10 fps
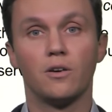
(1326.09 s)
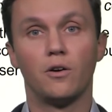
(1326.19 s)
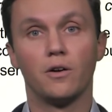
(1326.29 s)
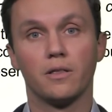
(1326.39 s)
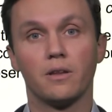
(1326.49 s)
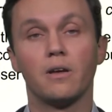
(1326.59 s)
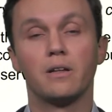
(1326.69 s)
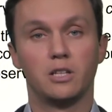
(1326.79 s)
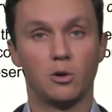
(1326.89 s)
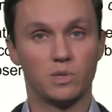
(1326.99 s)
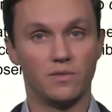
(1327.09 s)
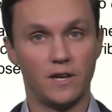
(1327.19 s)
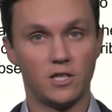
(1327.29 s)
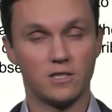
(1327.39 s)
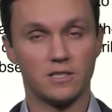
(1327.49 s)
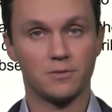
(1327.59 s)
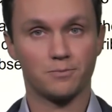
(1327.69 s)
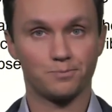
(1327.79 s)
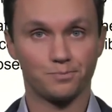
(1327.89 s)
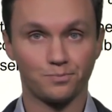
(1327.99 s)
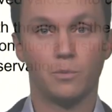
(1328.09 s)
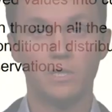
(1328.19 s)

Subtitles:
on the observations. So